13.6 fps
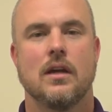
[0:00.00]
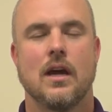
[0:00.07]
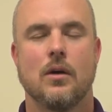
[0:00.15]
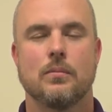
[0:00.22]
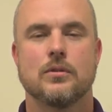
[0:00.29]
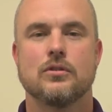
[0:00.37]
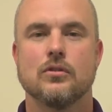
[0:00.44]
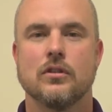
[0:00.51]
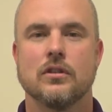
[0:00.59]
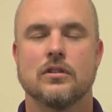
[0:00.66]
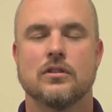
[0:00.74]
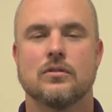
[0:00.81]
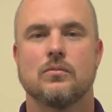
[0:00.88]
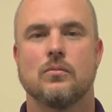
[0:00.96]
help
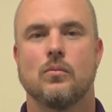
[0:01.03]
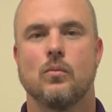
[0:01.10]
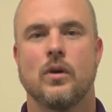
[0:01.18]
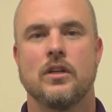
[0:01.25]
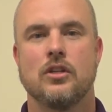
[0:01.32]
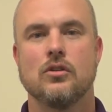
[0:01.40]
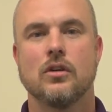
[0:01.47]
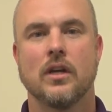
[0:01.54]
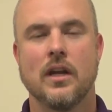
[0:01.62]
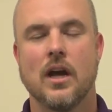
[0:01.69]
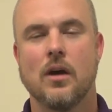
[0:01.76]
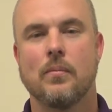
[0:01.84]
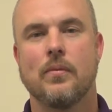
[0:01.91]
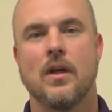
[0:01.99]
students when you can
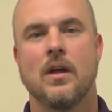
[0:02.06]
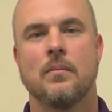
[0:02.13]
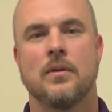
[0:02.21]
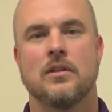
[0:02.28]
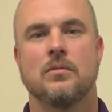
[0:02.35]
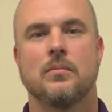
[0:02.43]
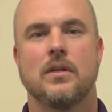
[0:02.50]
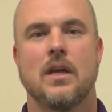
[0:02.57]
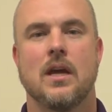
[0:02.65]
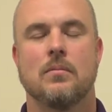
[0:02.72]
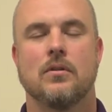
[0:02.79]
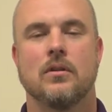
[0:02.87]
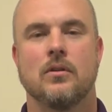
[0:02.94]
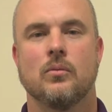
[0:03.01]
help them, and to be
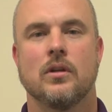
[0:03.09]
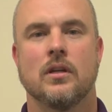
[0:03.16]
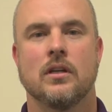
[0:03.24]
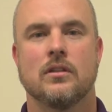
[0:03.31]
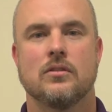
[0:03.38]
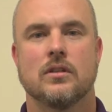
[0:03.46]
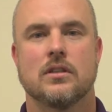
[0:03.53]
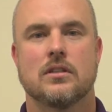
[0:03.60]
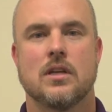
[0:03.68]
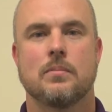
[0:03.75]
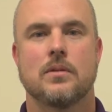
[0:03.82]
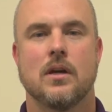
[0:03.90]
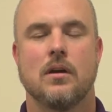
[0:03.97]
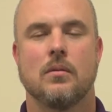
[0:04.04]
able and willing to
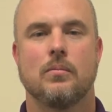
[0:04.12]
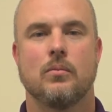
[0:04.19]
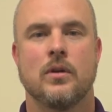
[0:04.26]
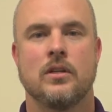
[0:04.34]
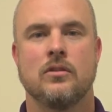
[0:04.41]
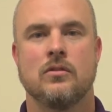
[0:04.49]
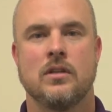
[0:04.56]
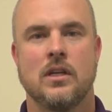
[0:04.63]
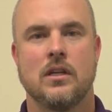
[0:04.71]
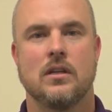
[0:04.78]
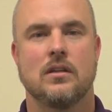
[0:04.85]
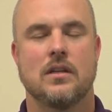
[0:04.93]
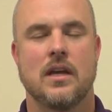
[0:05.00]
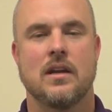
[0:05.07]
accept help when you need
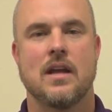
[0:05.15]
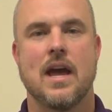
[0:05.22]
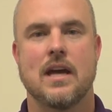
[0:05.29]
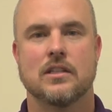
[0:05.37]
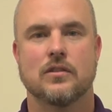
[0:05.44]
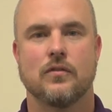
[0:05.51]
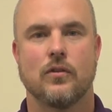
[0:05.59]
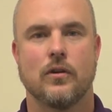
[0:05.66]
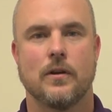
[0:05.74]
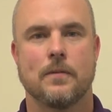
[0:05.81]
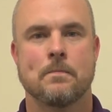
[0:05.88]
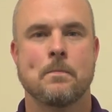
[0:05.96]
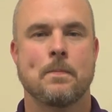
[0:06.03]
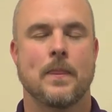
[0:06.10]
it and ask for it.
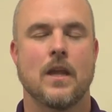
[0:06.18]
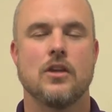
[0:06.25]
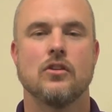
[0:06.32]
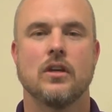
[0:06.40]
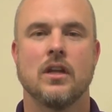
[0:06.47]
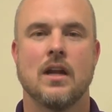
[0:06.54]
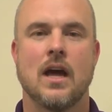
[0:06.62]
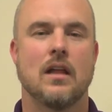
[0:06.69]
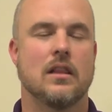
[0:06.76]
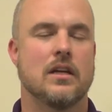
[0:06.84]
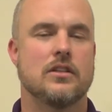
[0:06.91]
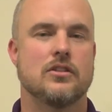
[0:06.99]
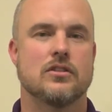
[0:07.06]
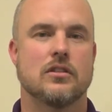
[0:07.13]
You cannot
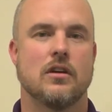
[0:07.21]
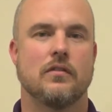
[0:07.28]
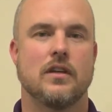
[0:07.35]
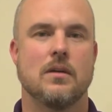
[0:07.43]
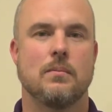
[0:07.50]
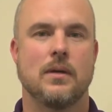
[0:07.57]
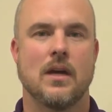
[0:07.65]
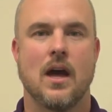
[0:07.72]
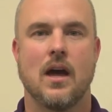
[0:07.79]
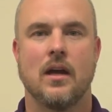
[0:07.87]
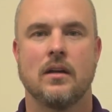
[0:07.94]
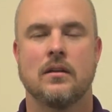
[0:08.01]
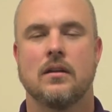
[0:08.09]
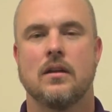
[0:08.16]
let yourself get
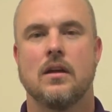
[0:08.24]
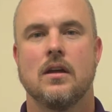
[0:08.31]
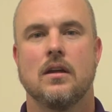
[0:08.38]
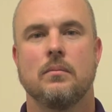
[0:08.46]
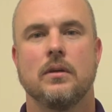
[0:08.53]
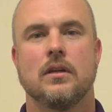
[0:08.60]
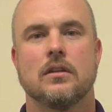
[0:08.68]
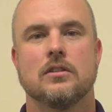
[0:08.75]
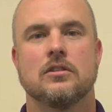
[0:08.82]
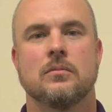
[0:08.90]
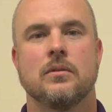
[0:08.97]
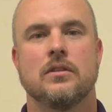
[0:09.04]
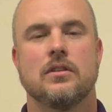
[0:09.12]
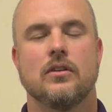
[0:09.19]
behind because the
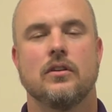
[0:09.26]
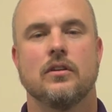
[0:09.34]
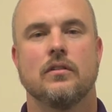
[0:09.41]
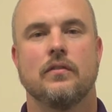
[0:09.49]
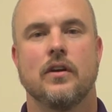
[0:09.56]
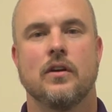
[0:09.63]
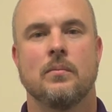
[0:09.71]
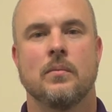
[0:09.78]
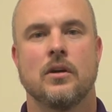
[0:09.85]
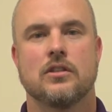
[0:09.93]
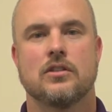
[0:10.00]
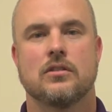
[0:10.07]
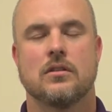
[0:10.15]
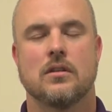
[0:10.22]
material very
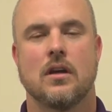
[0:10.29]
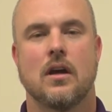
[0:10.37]
much